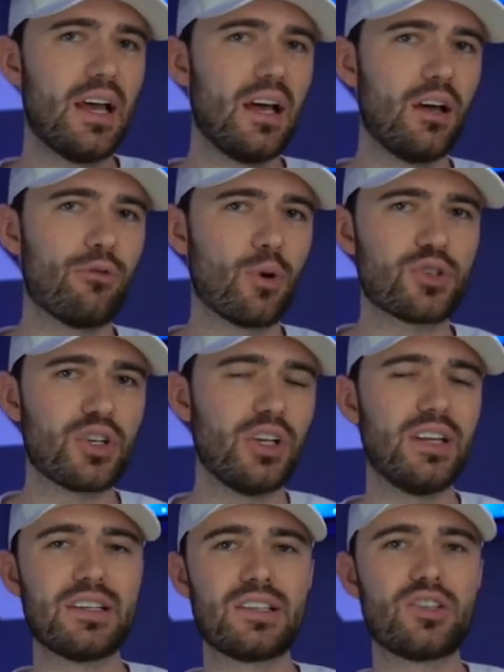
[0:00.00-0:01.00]

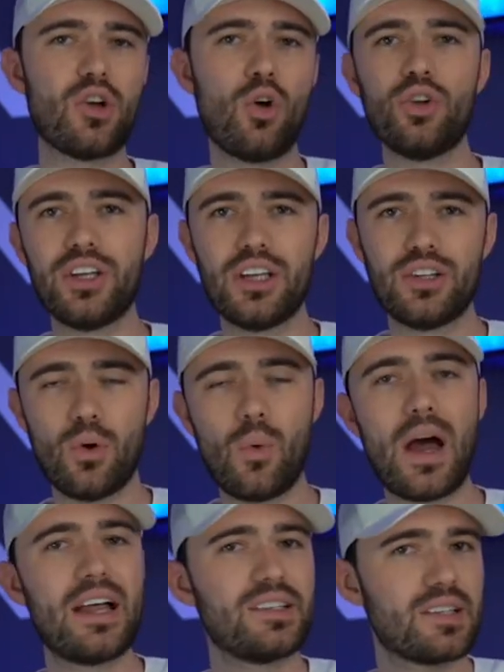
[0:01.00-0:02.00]
Unfortunately, this is only in the
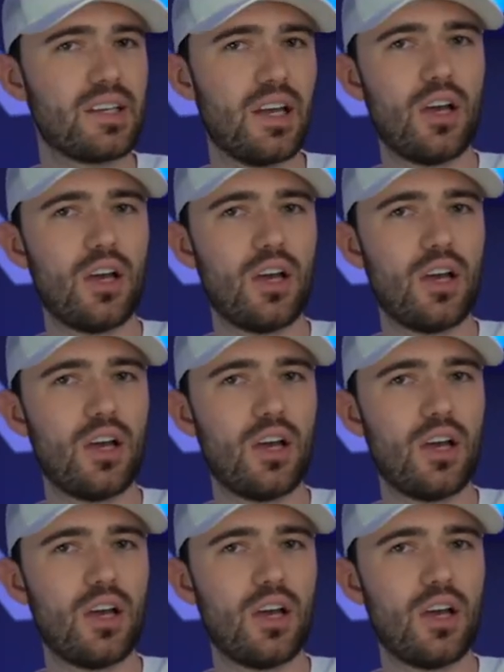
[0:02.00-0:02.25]
West,